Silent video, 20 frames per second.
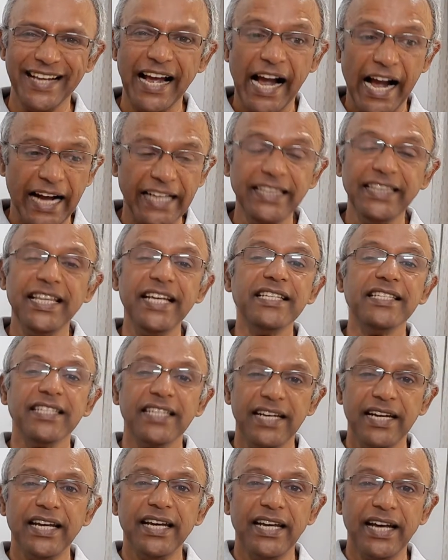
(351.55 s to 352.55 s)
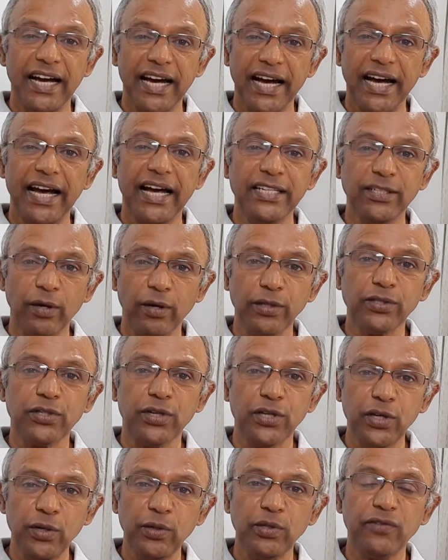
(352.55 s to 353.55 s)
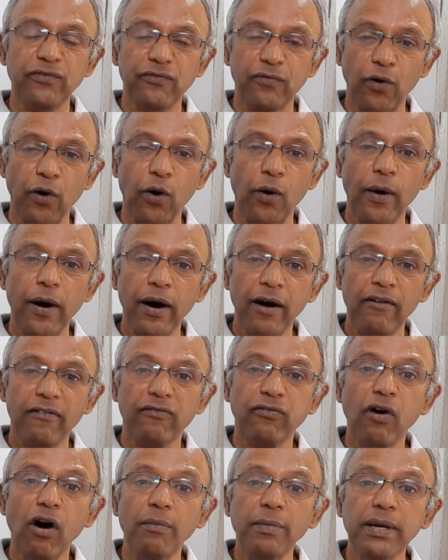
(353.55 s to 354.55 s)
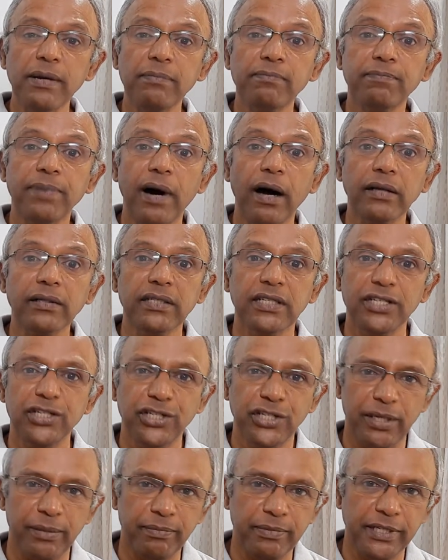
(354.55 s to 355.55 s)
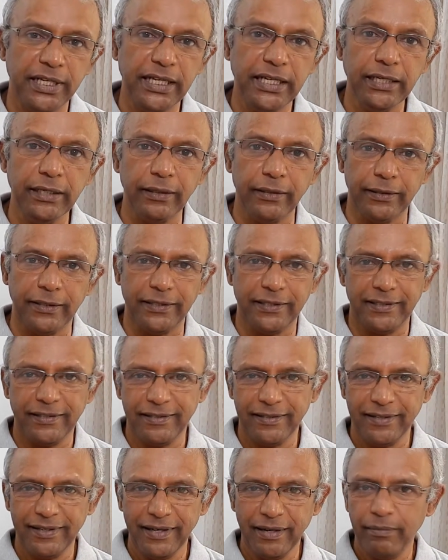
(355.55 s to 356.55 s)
And this is also used for forming partnership deals,